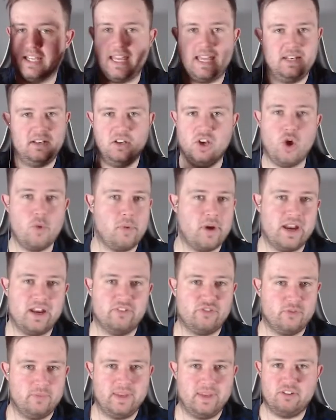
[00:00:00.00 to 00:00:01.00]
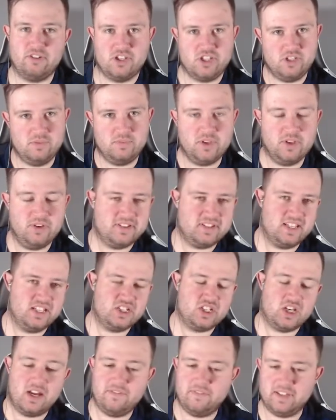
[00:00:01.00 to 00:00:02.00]
again, no brainer for me, Christian
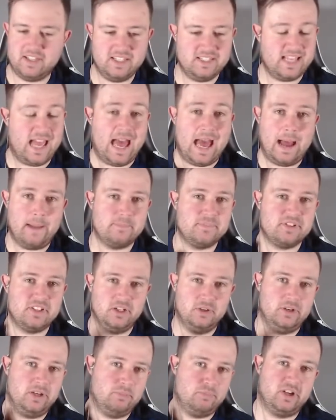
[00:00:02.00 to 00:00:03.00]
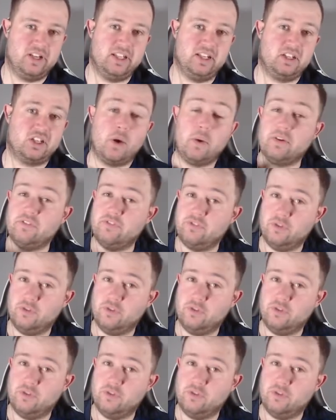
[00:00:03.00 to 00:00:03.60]
Pulisic. I think he's absolutely brilliant. Going